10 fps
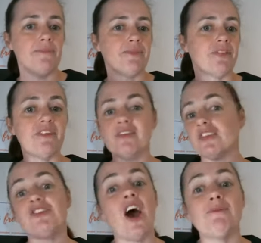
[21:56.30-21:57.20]
This is
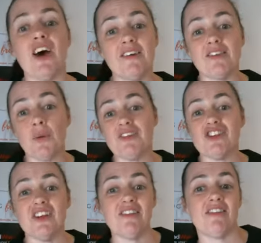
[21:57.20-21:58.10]
the time to ask
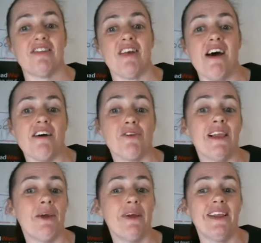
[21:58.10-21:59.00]
questions
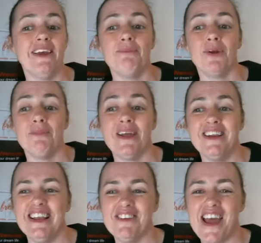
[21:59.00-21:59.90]
really quickly. Put them
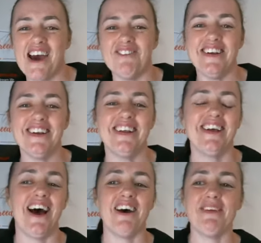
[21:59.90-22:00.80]
in if you have one.
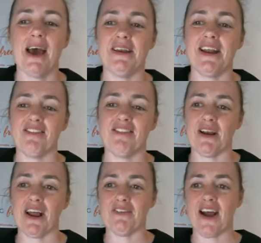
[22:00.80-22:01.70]
I'll be happy to answer
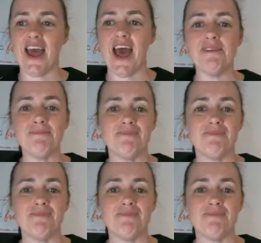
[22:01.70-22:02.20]
whatever I can.